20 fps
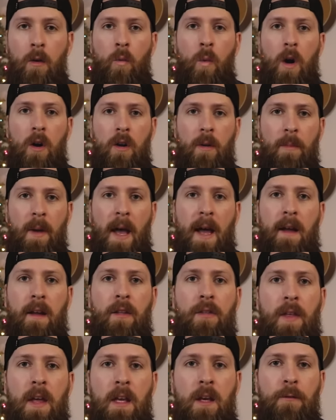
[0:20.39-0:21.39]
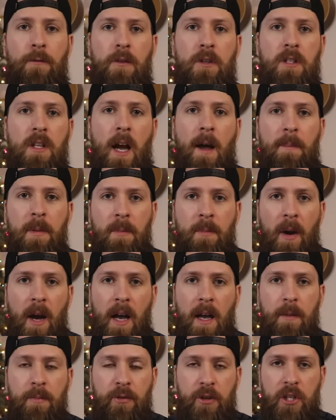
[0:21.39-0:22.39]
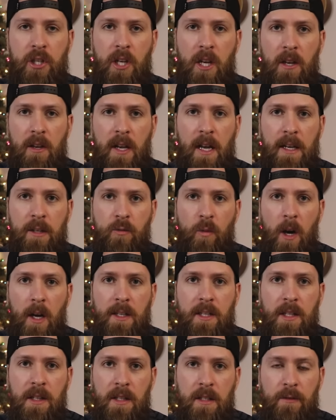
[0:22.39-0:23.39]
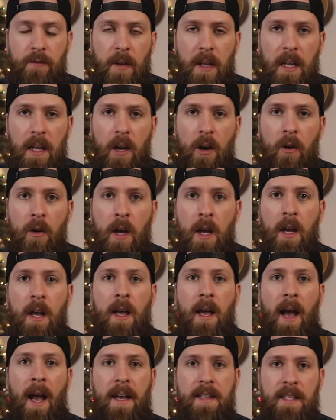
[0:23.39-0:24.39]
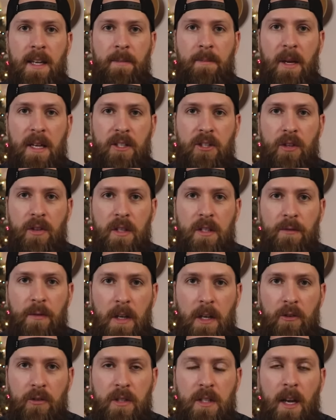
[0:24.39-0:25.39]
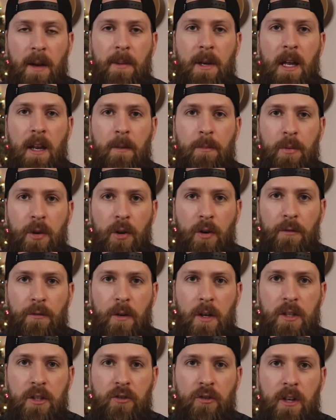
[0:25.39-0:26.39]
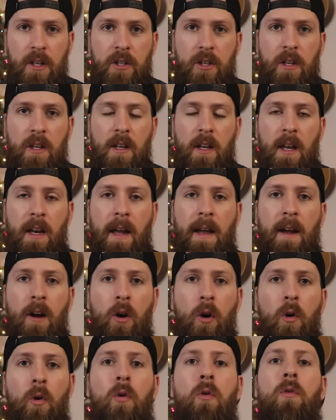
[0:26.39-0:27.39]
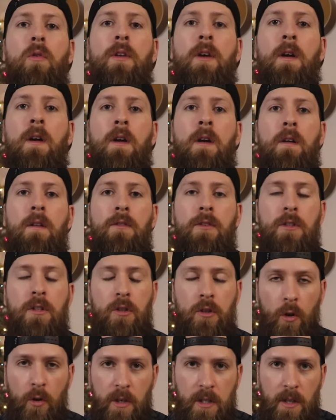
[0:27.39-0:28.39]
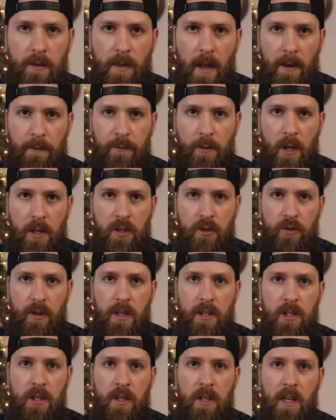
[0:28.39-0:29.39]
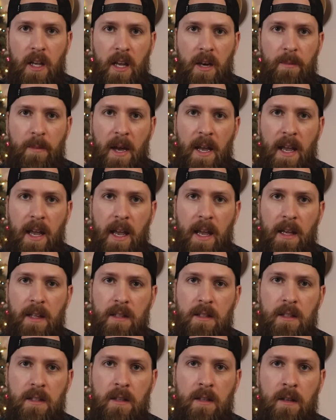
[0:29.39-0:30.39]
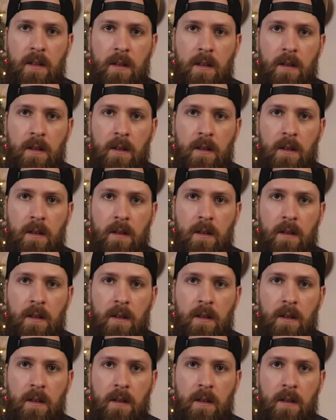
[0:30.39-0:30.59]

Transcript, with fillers: Welcome back. Thank you for stopping by. I appreciate you guys watching this video. As I mentioned, this video is coming out of pure frustration and I hold the source of that frustration in my hands.